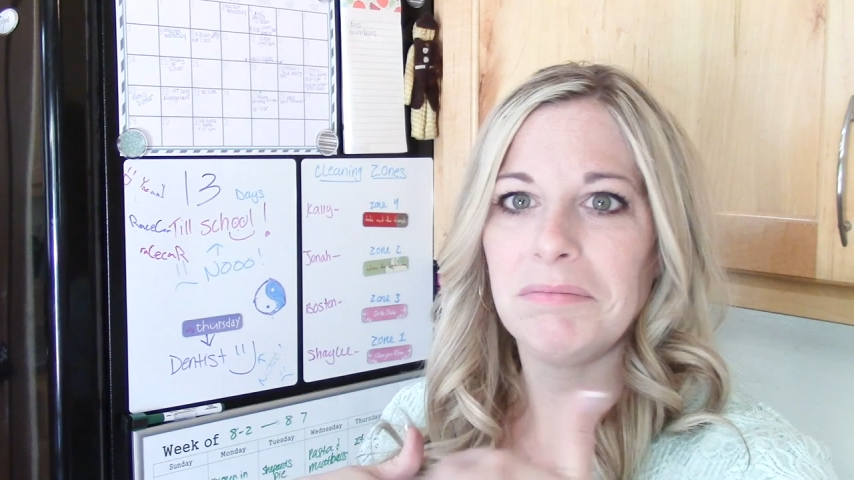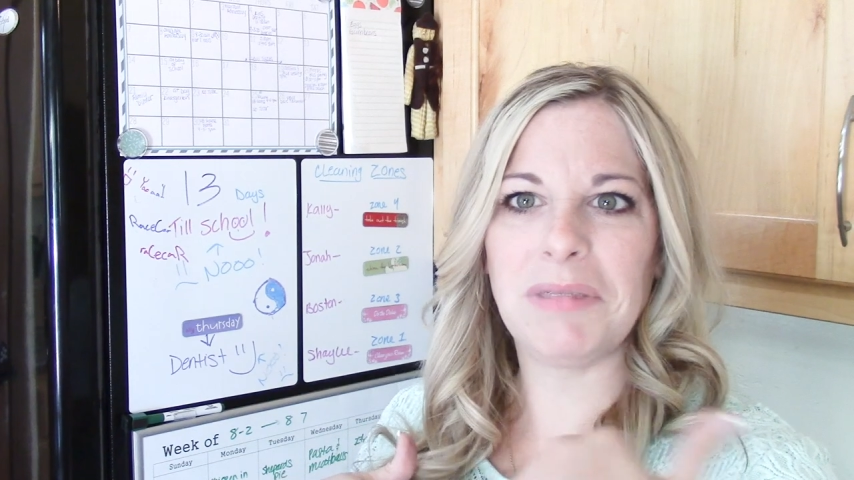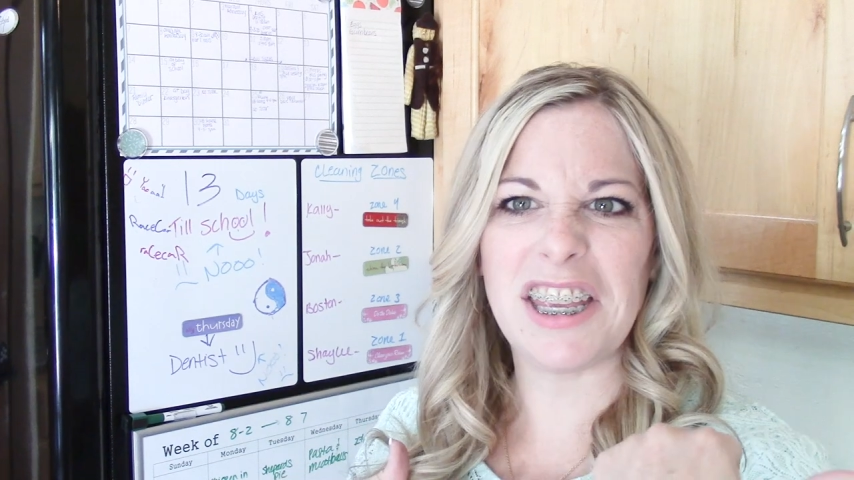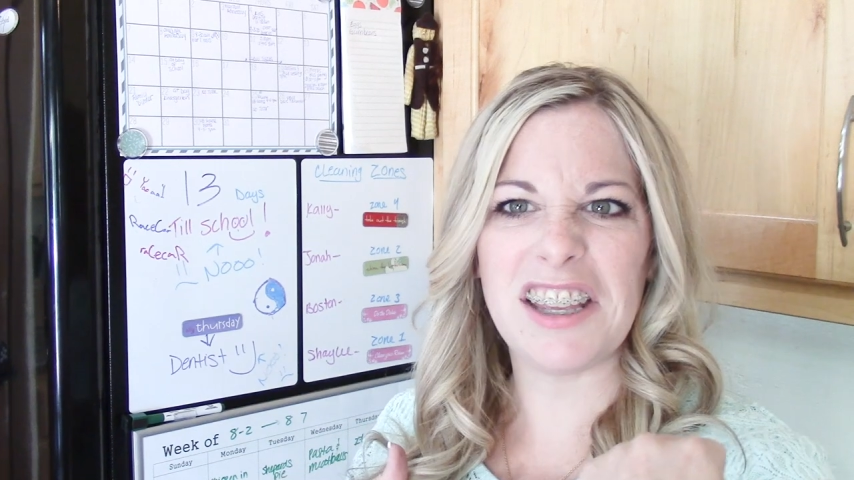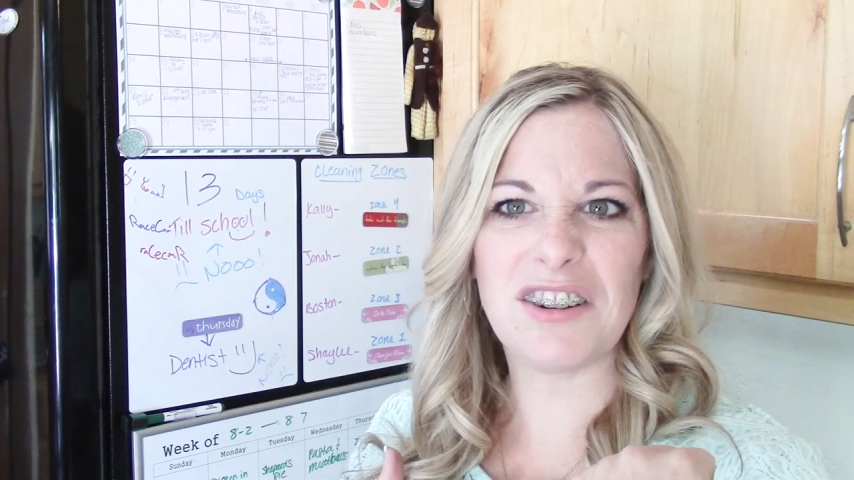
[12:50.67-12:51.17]

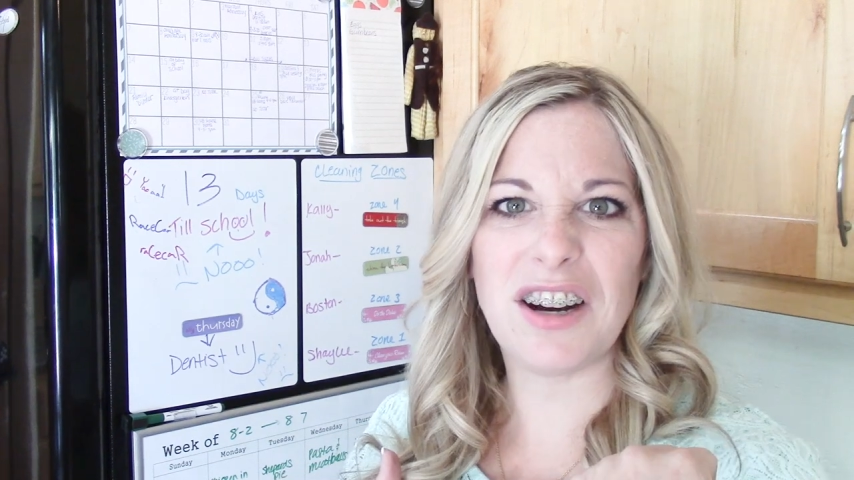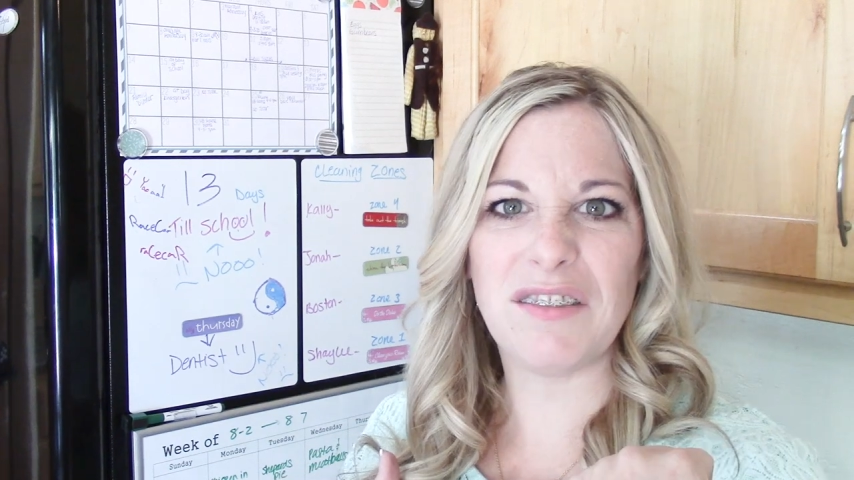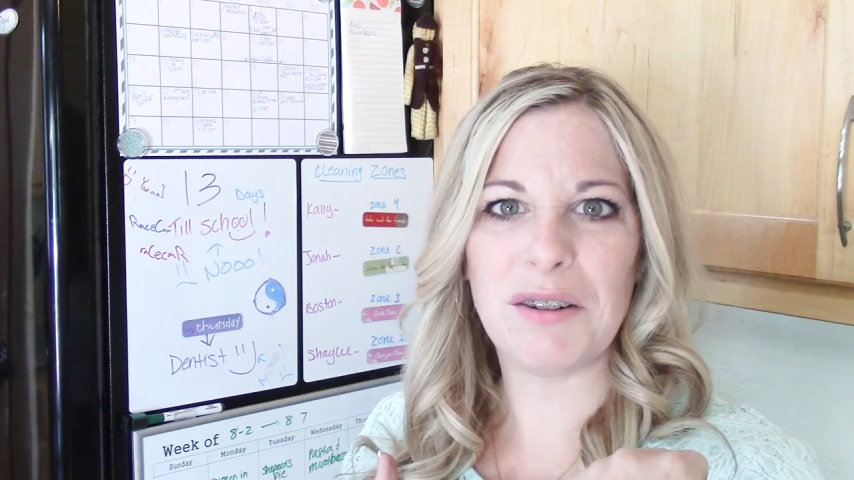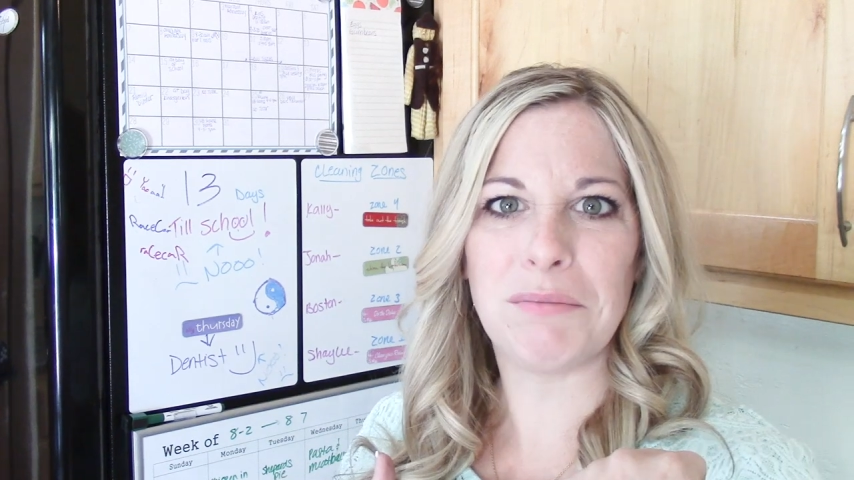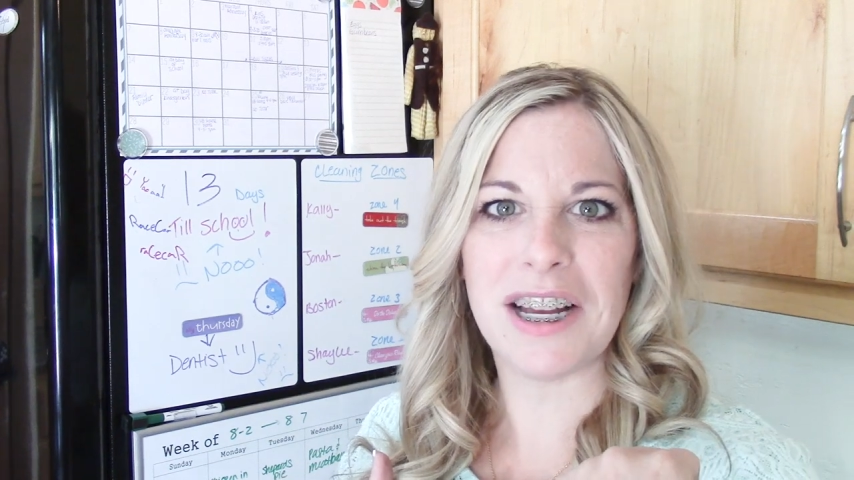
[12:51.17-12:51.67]
My kids are
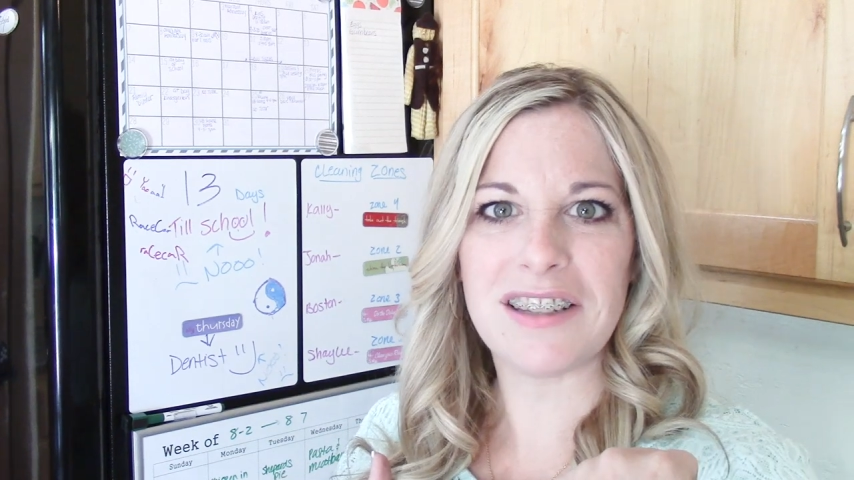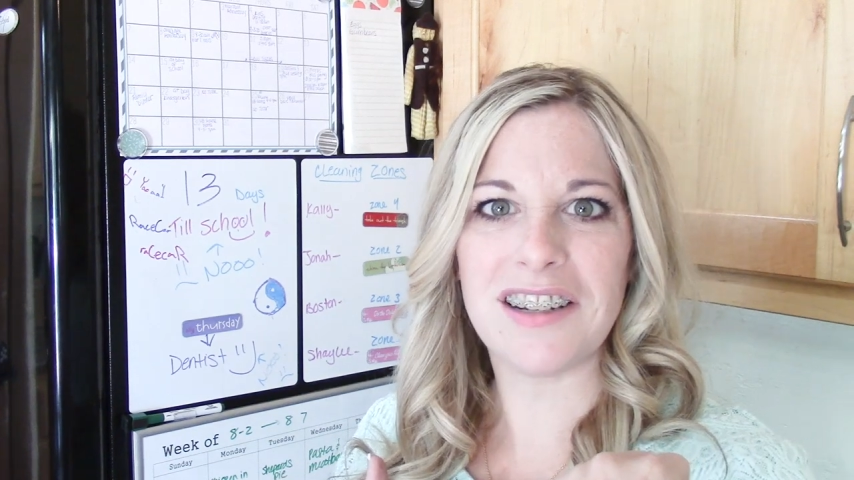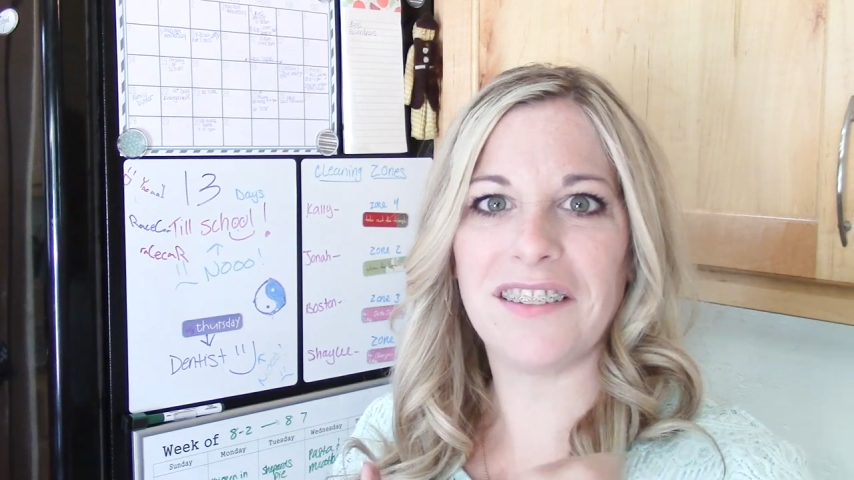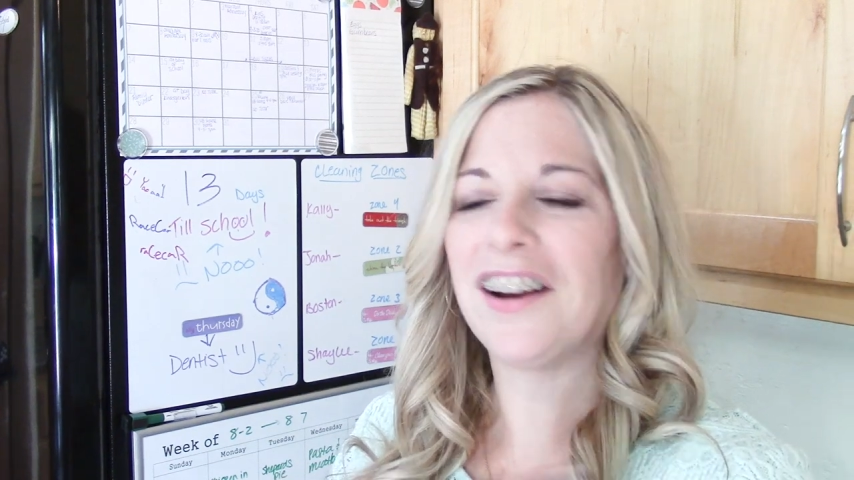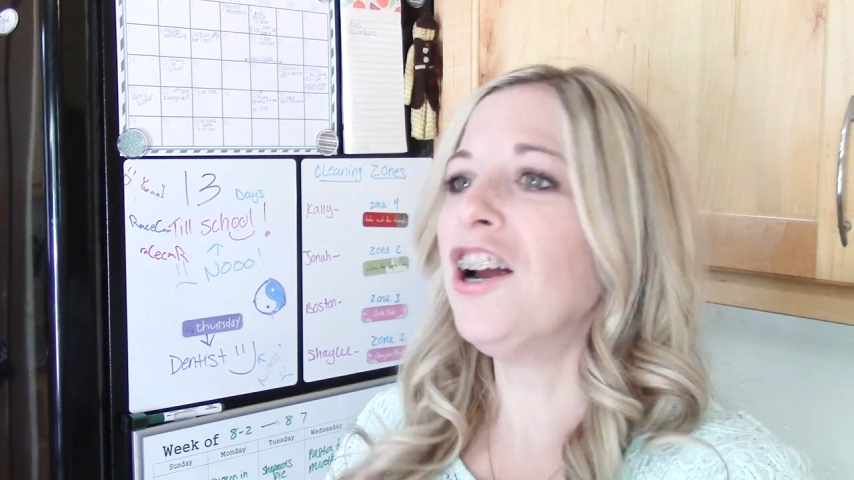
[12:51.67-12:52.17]
having a blast
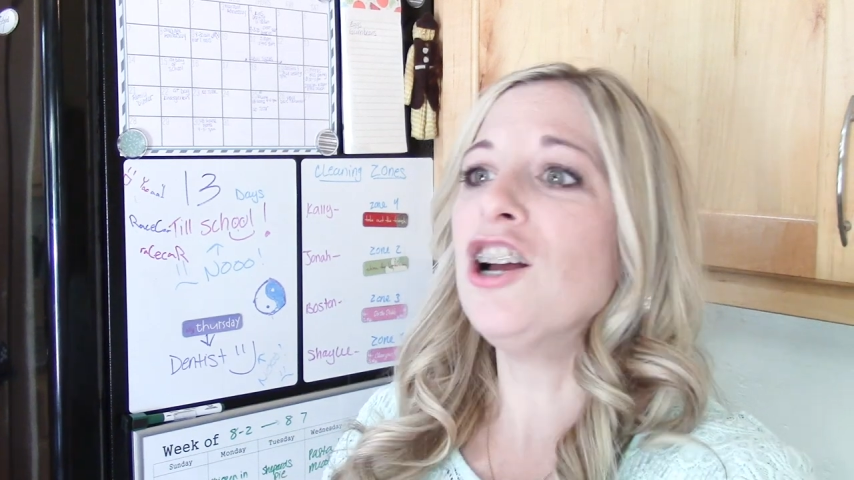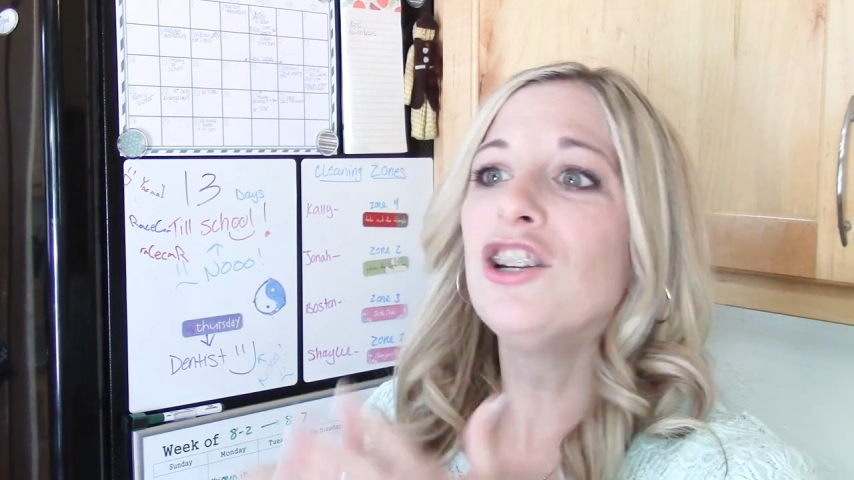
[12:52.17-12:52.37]
down there.